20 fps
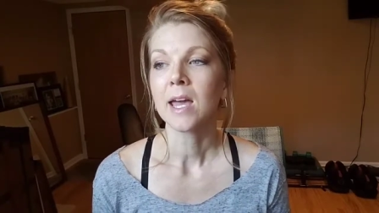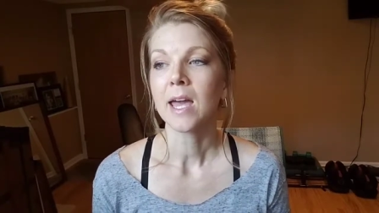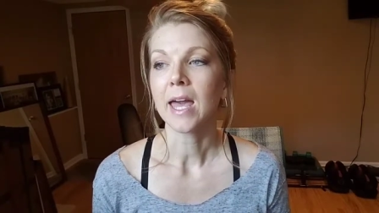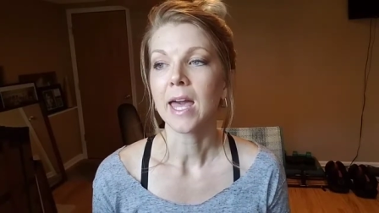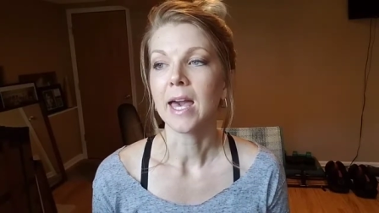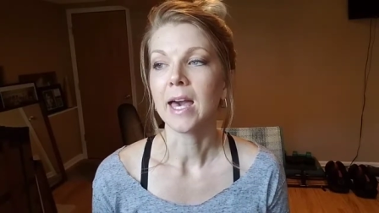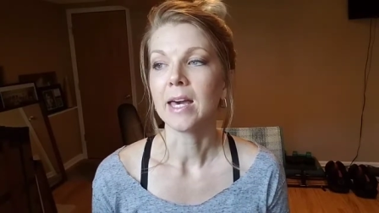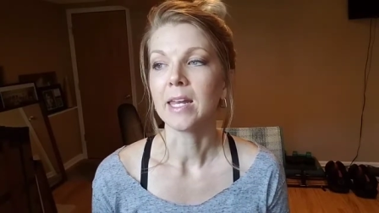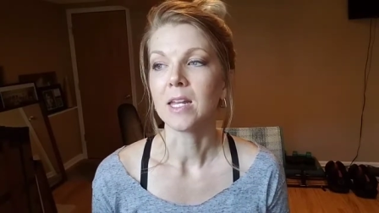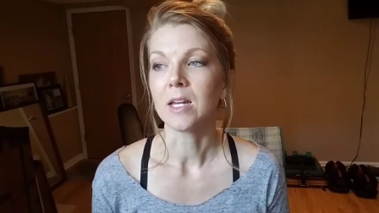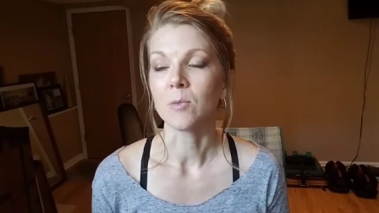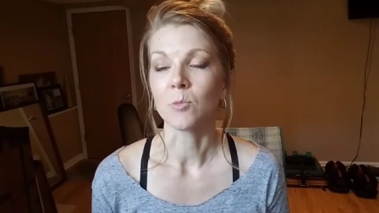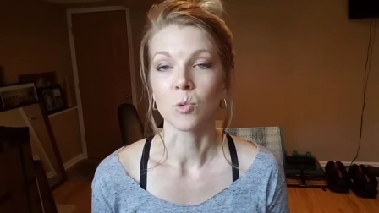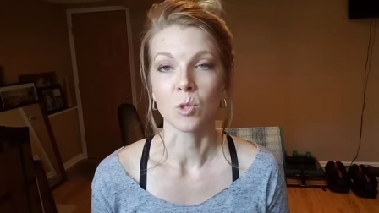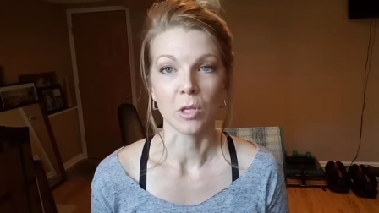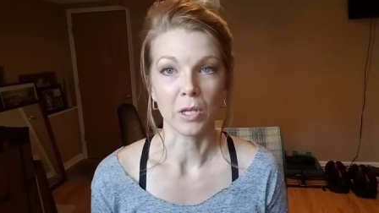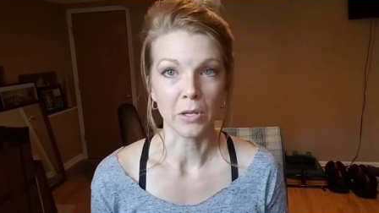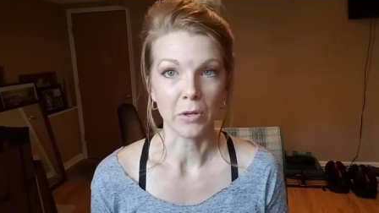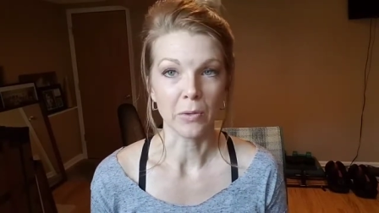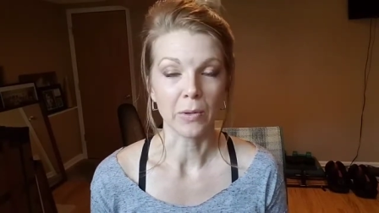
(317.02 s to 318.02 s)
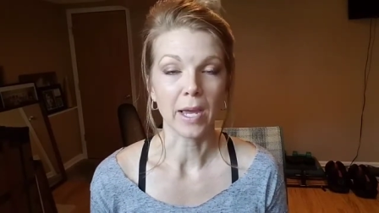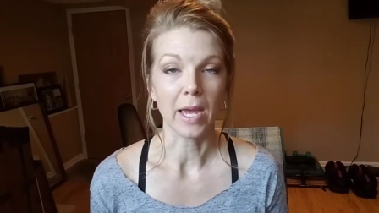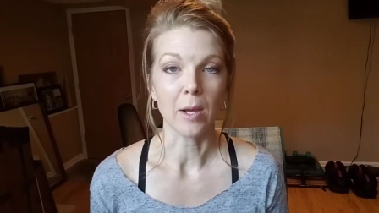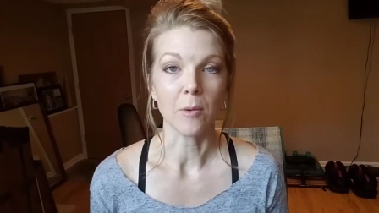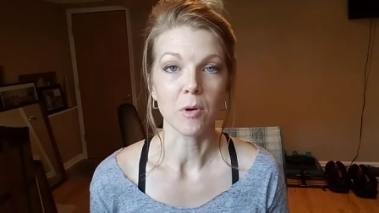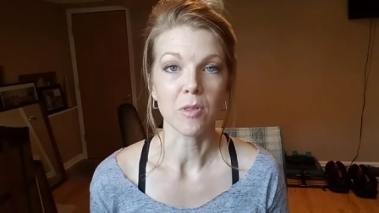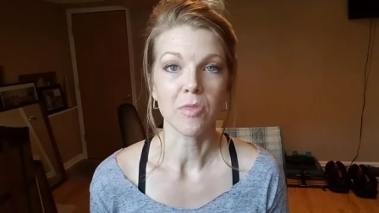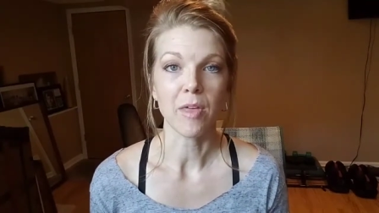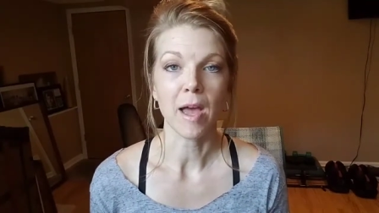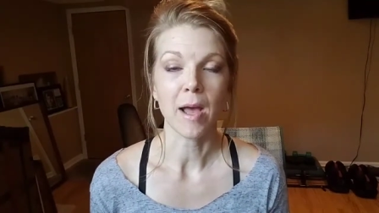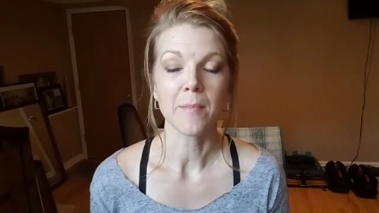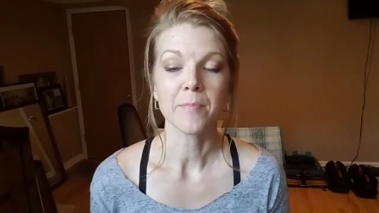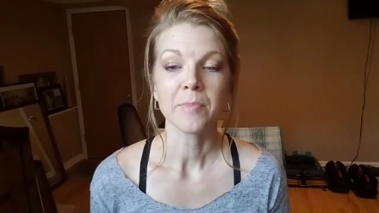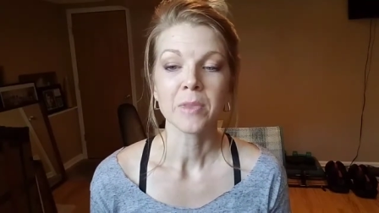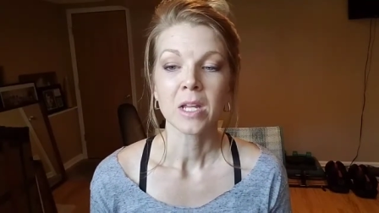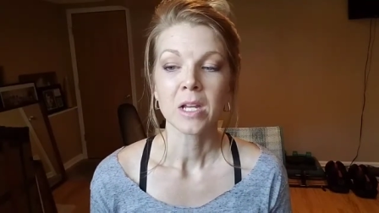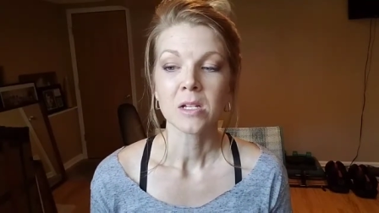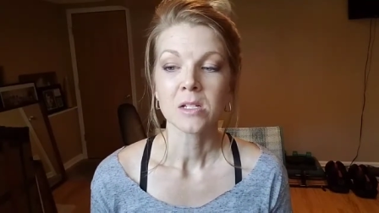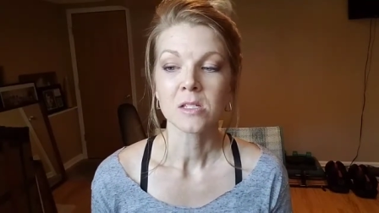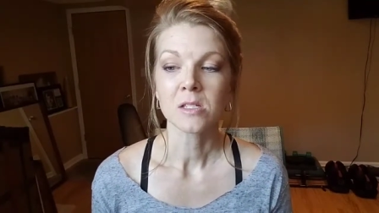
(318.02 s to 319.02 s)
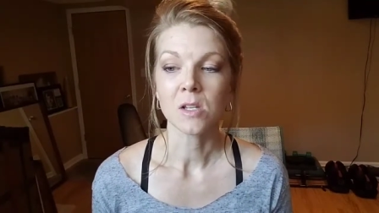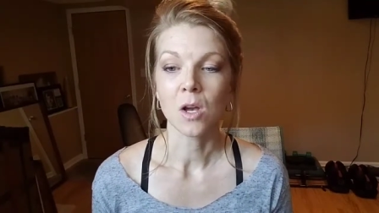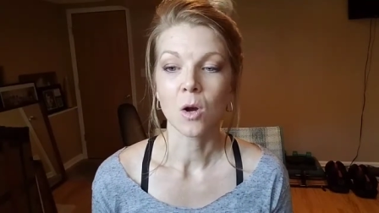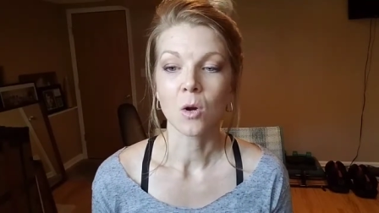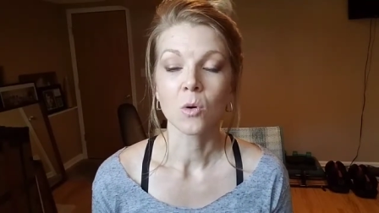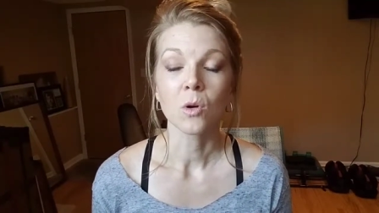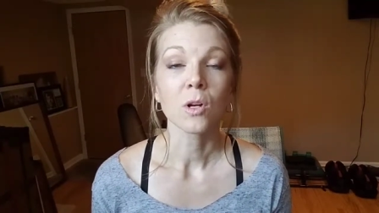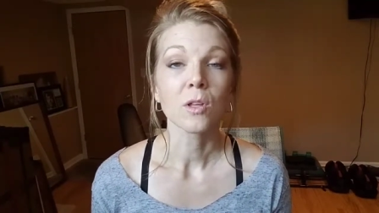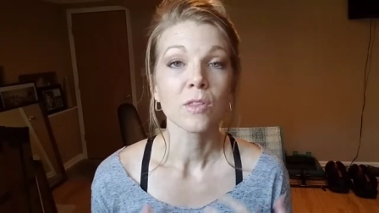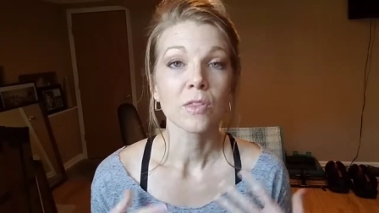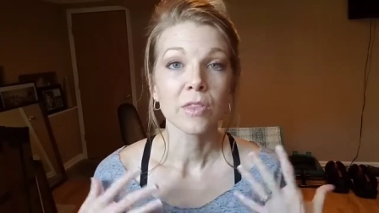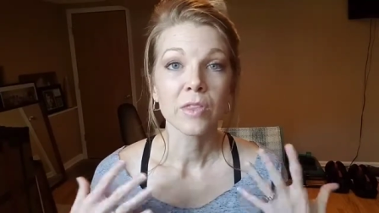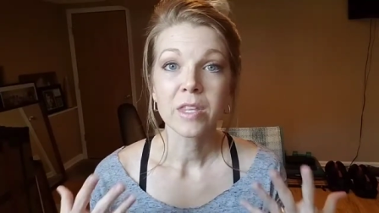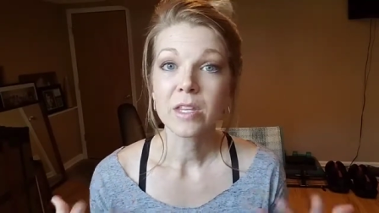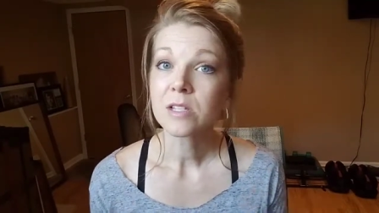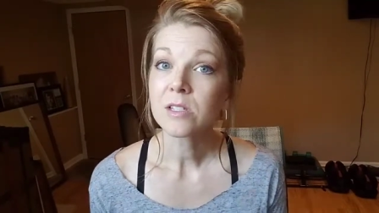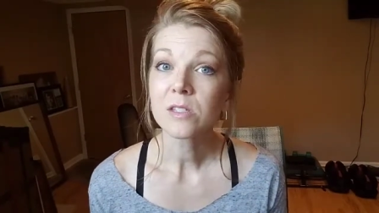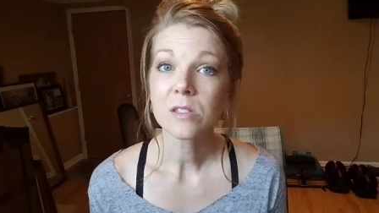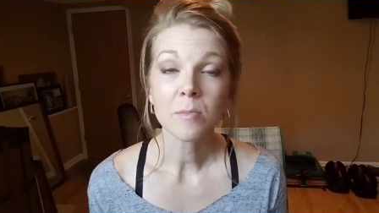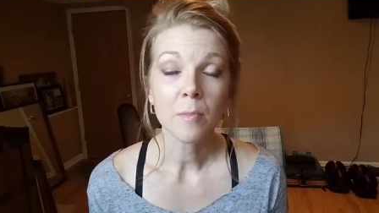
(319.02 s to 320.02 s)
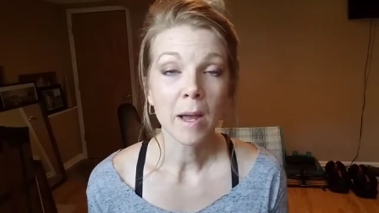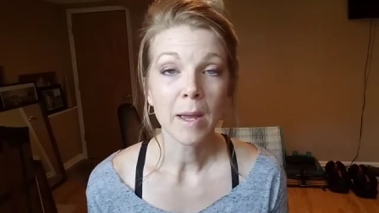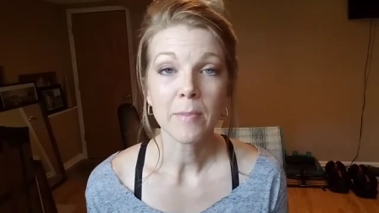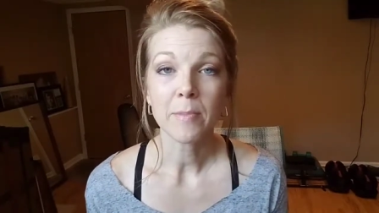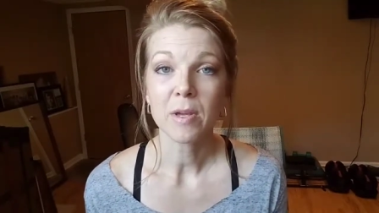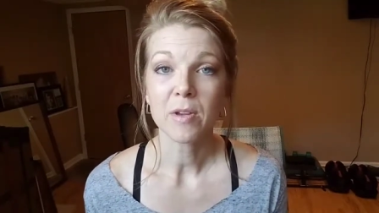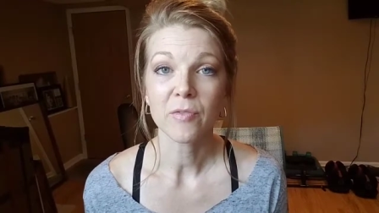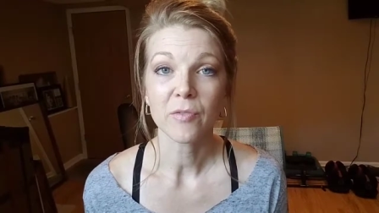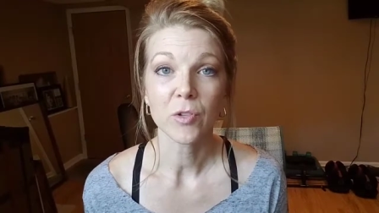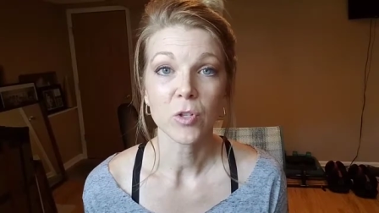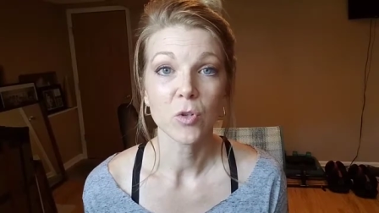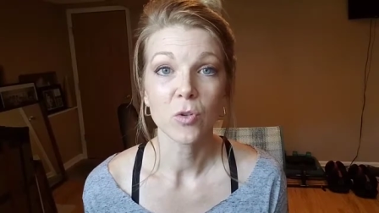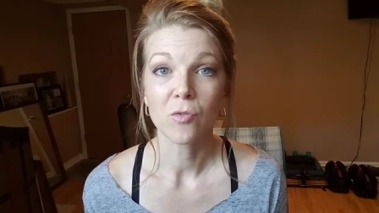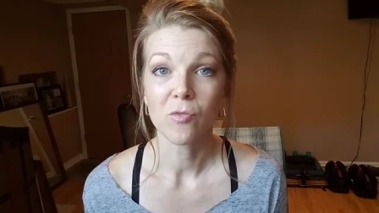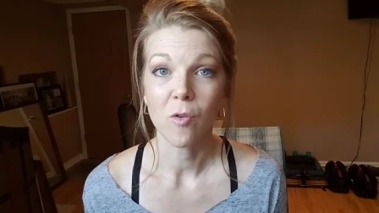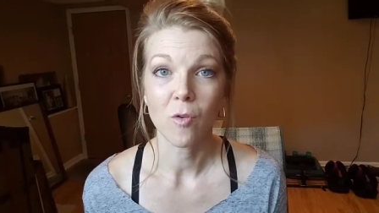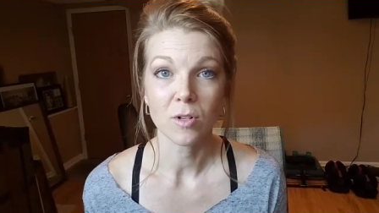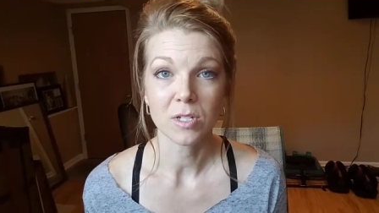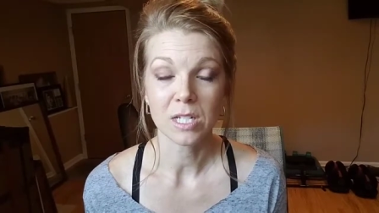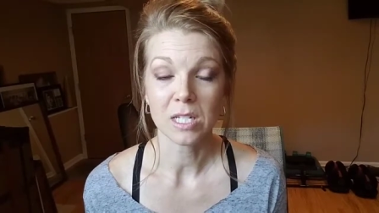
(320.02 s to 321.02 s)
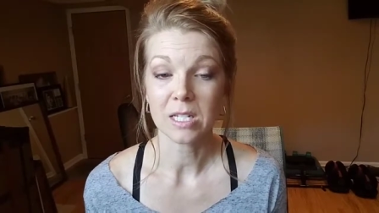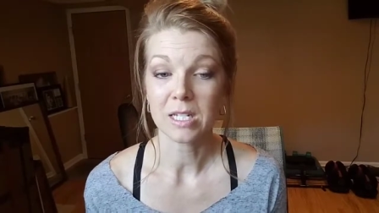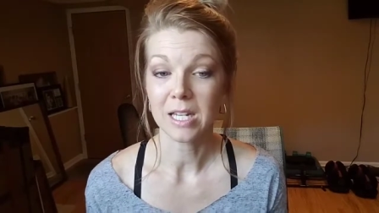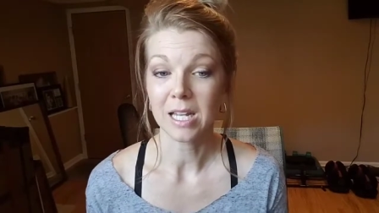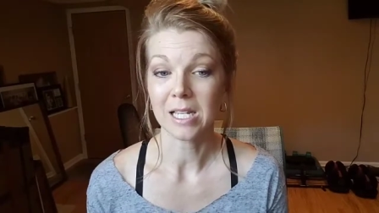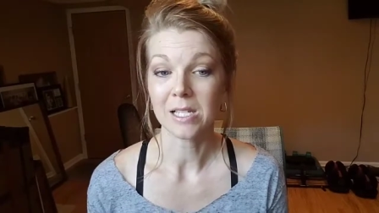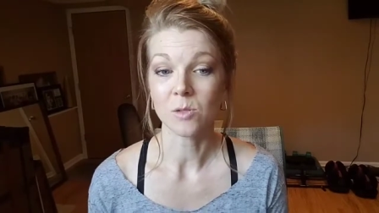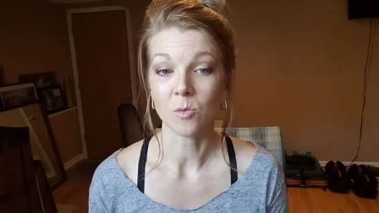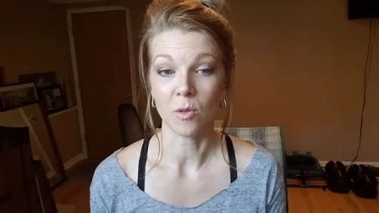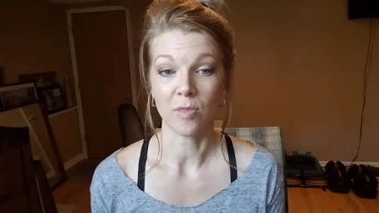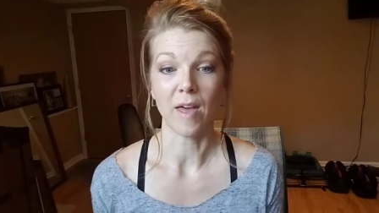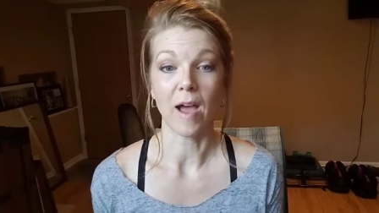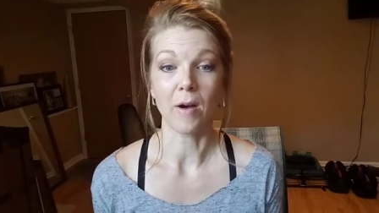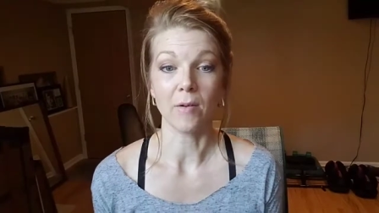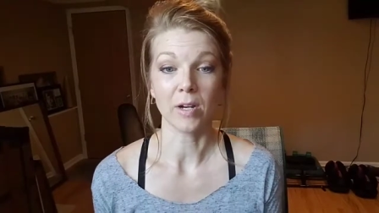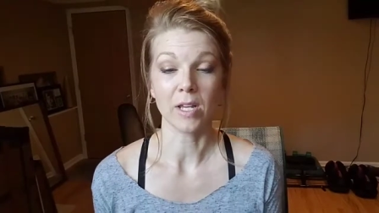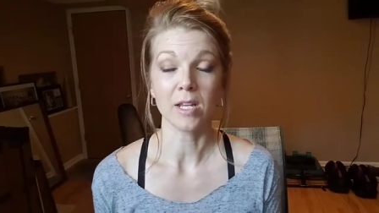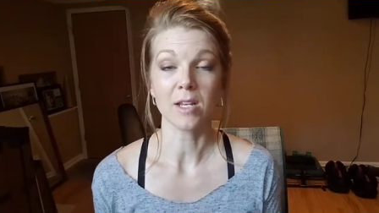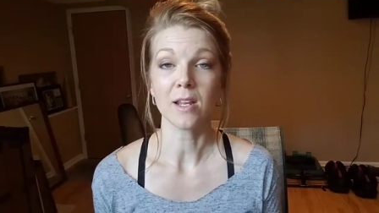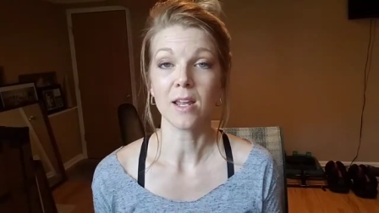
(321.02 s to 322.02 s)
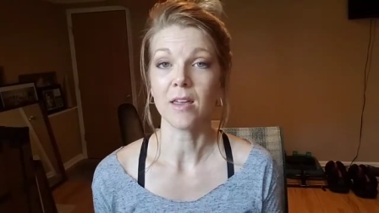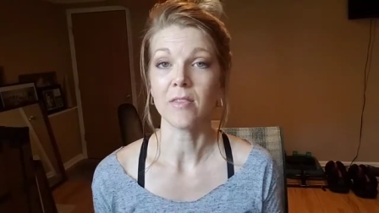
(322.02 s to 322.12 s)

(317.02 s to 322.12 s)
and am really okay with that. So this might be for you 14 days without it,